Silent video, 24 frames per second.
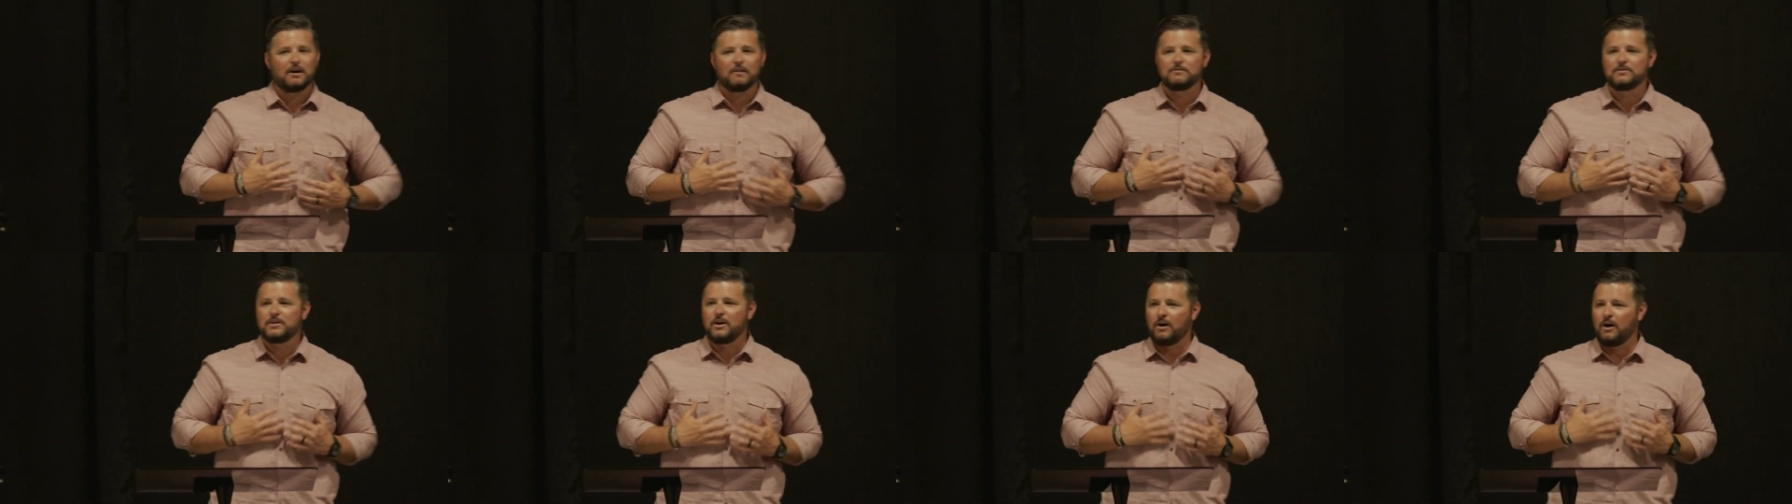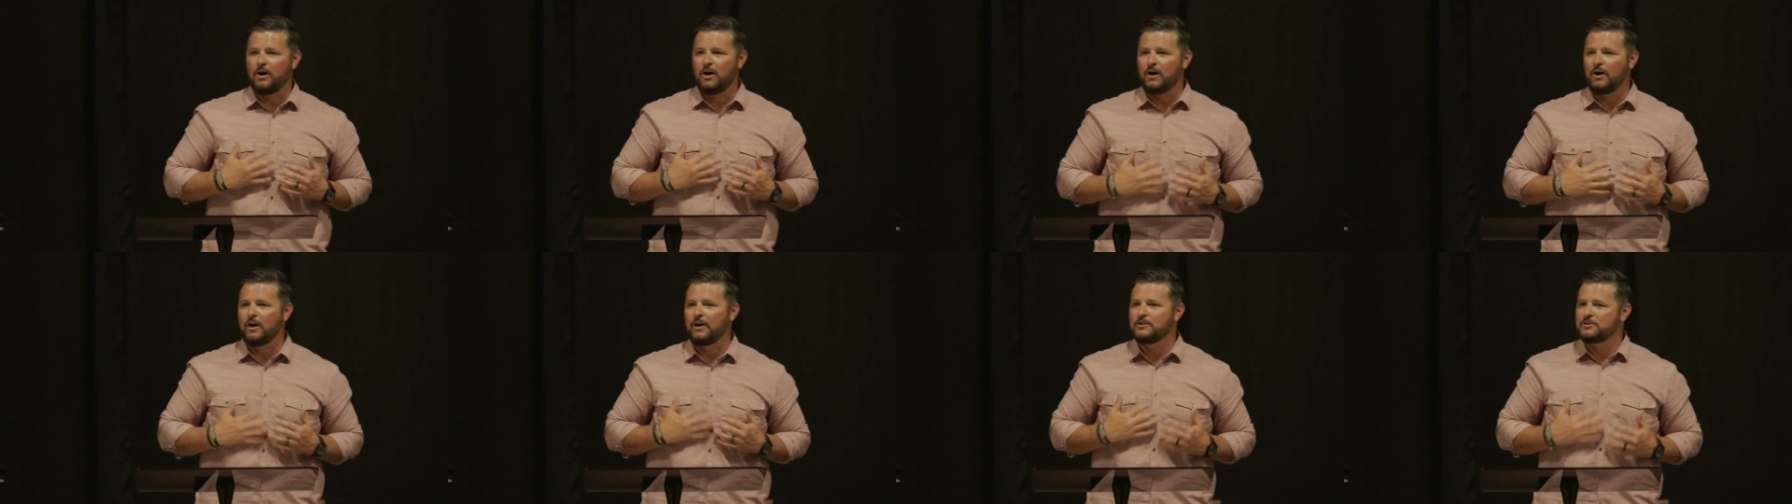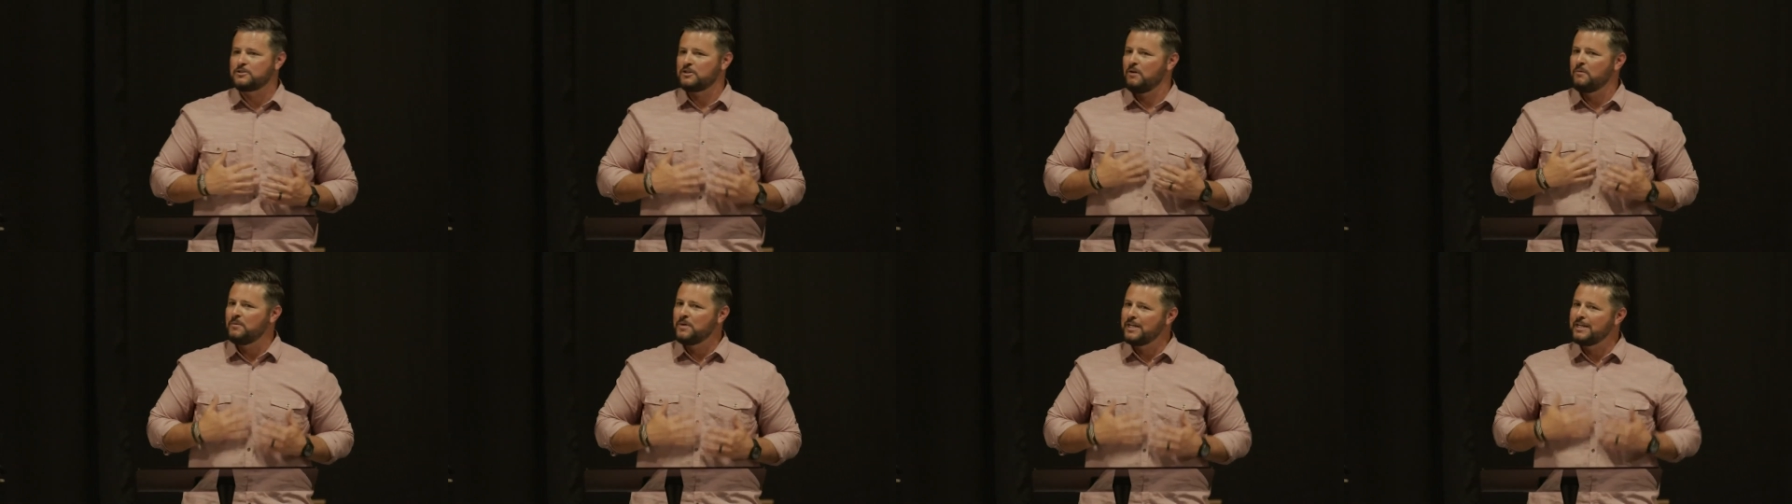of the
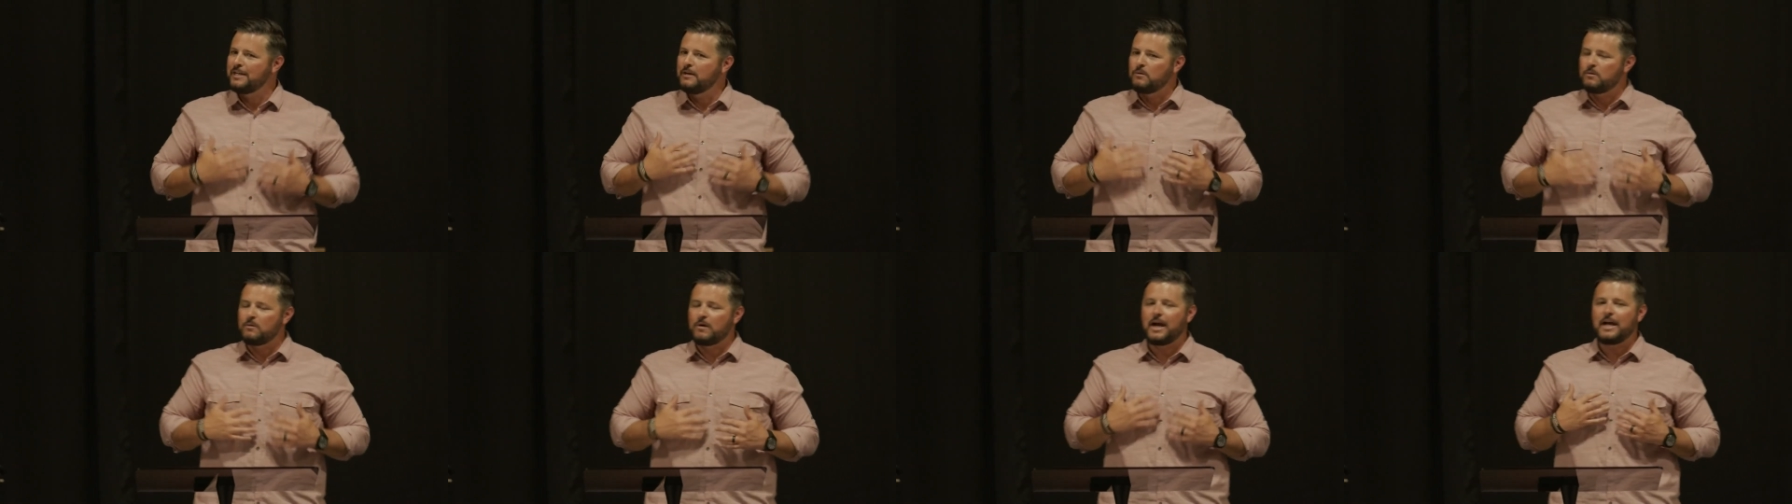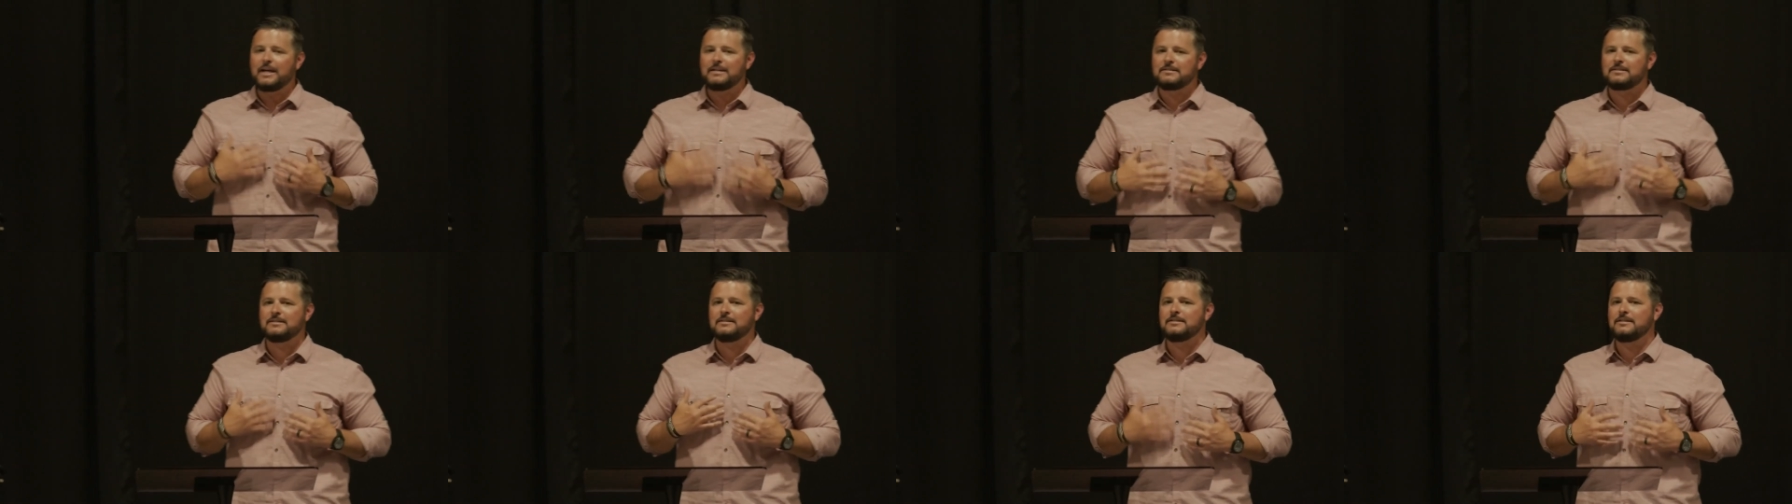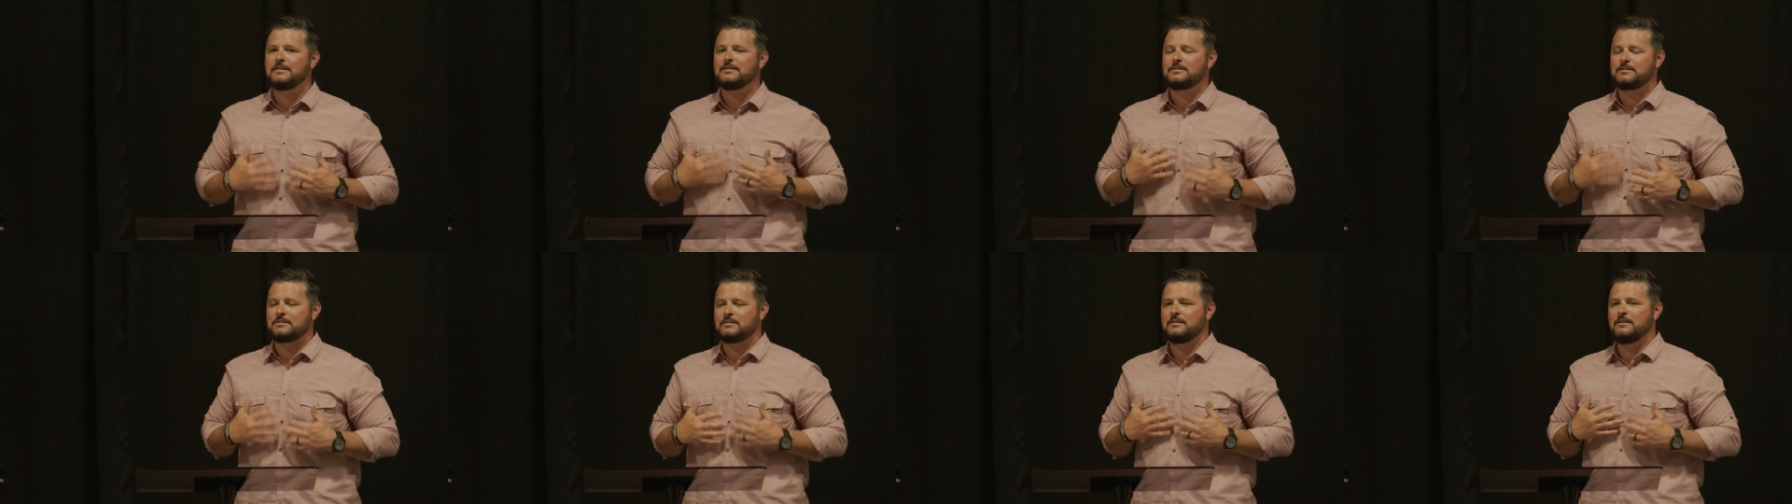heart. So I want to get right to
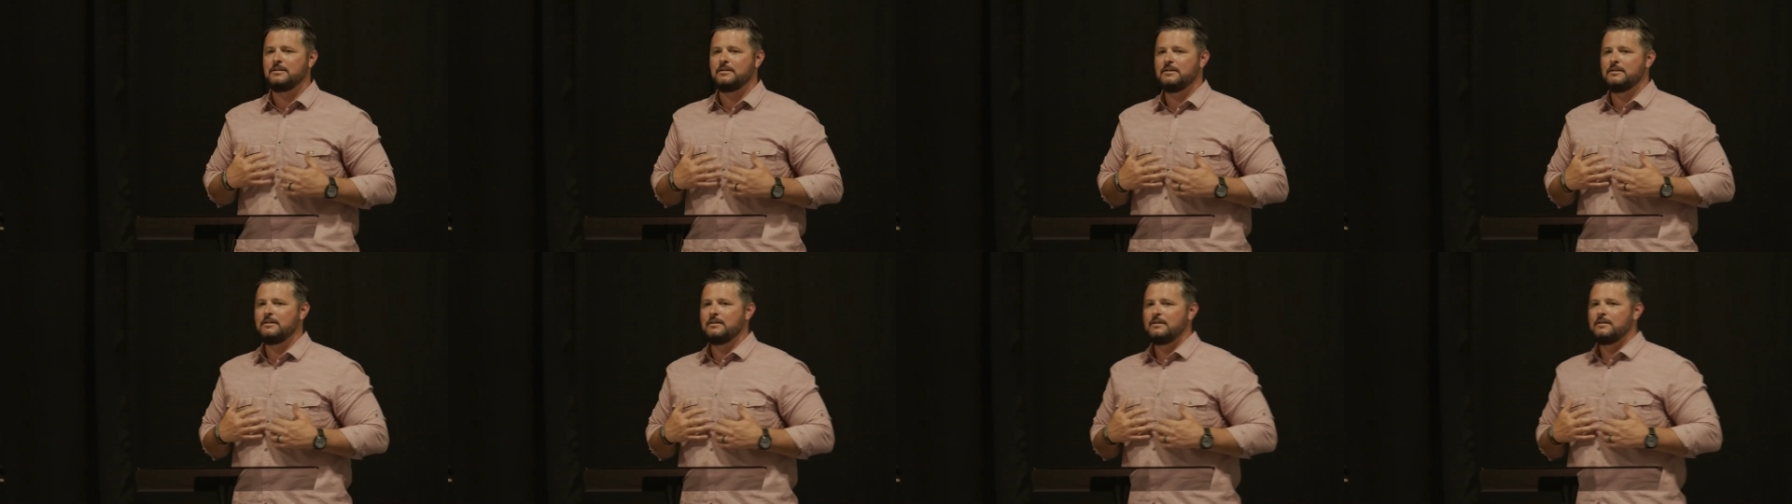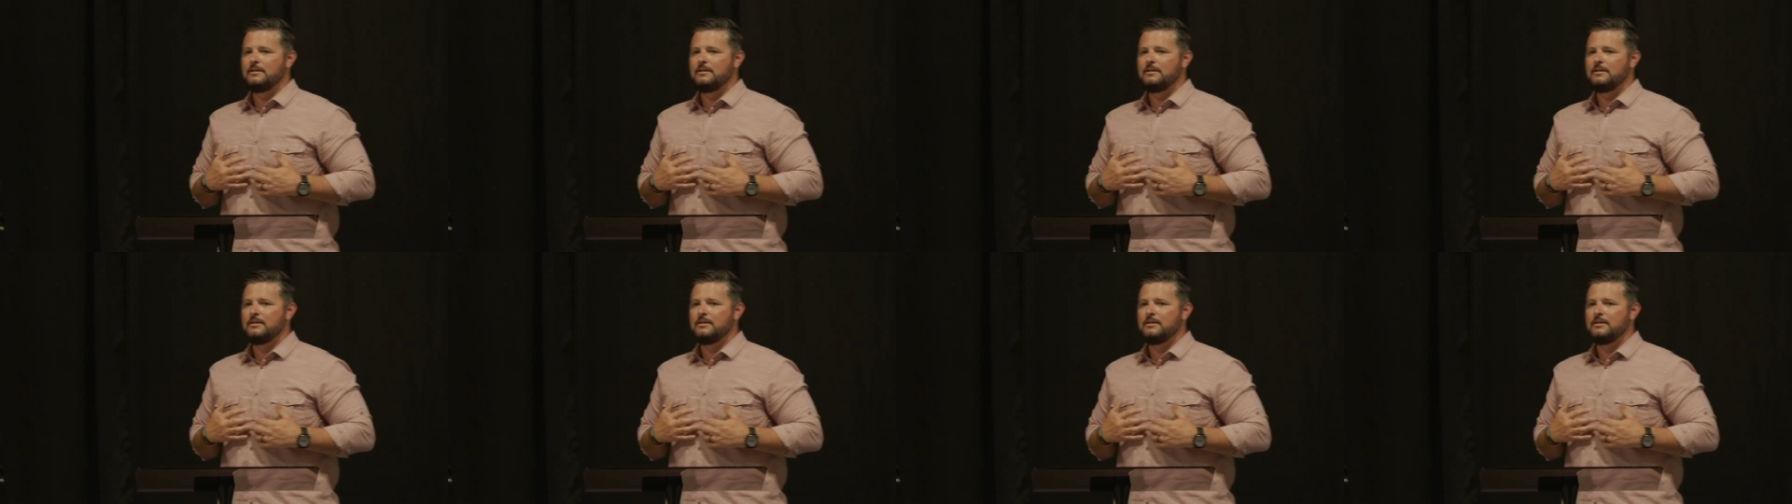this